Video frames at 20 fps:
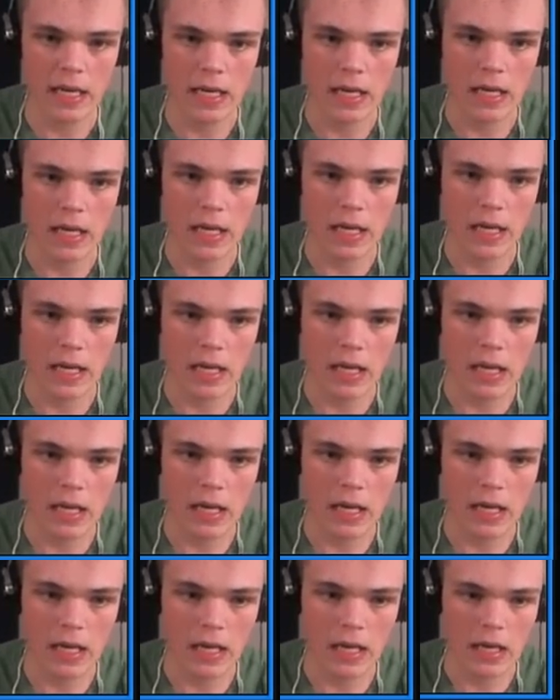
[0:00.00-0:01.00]

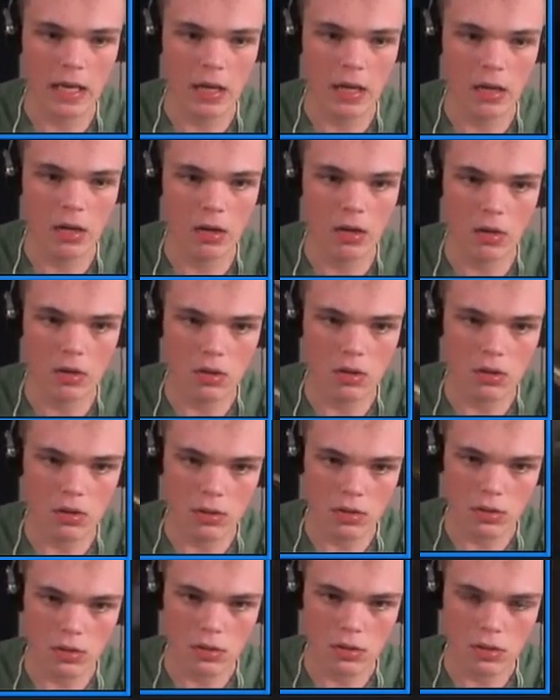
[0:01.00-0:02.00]

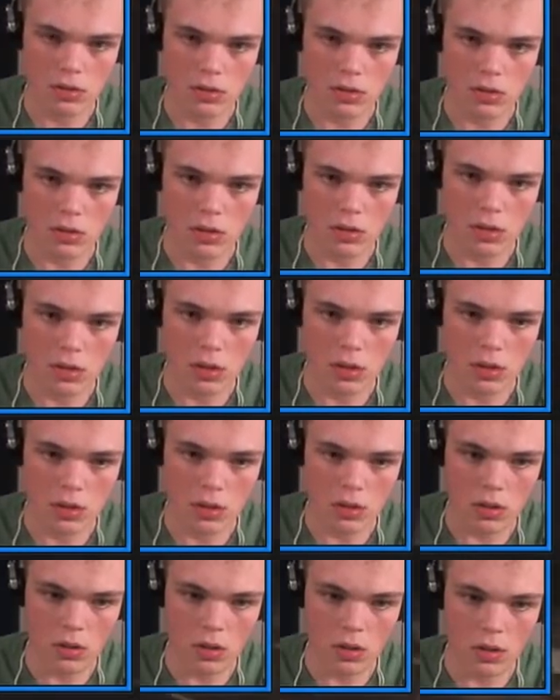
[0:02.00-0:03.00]

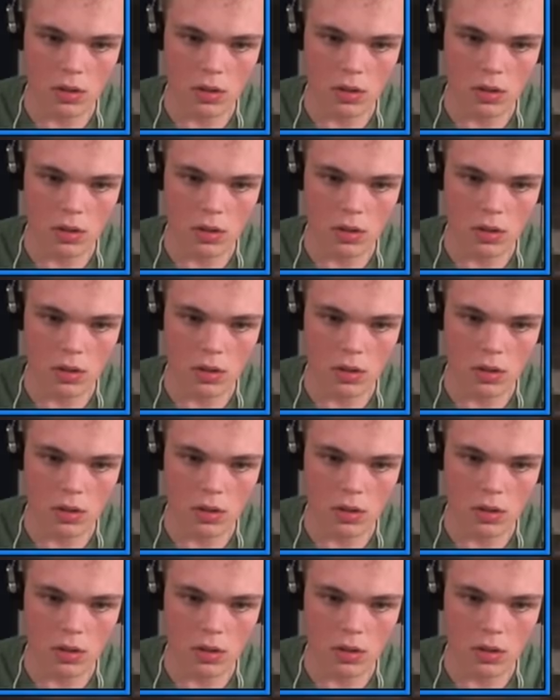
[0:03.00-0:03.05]
No one is speaking in this clip.